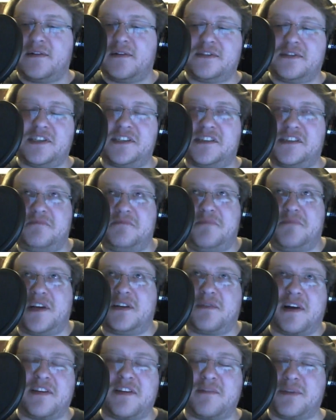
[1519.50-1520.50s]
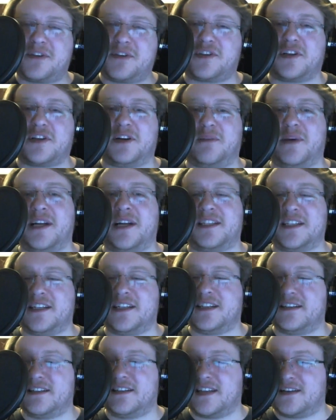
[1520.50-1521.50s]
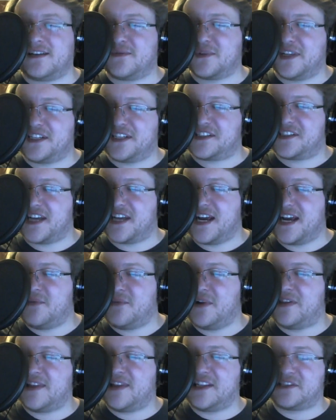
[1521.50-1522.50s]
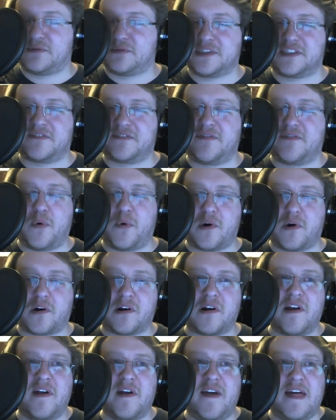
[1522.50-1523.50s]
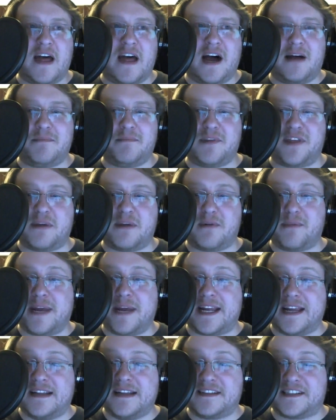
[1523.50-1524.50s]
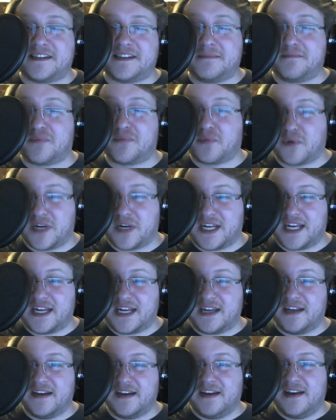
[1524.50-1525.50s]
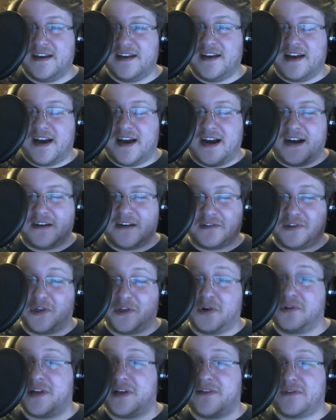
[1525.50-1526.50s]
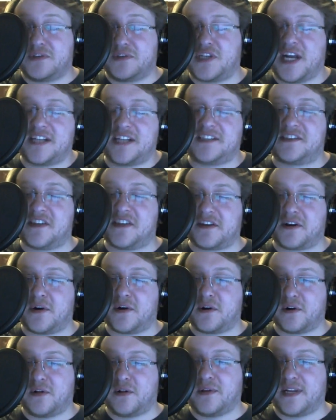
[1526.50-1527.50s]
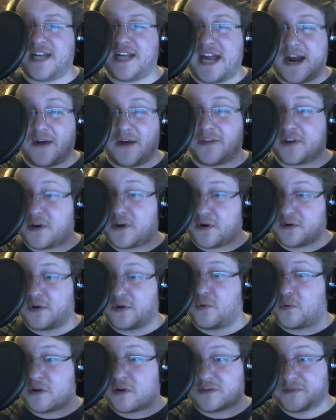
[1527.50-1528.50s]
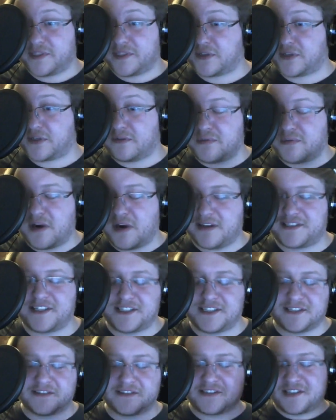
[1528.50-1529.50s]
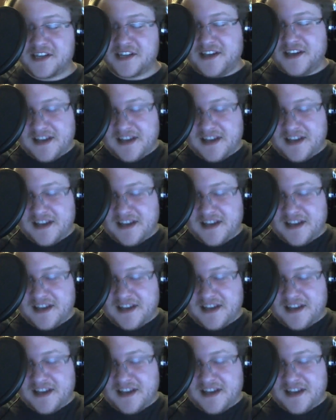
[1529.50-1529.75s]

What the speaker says: just beating around the bush a little bit. Didn't really say what this was for, but they were making some pretty low level changes to the kernel and how the kernel works with certain processors.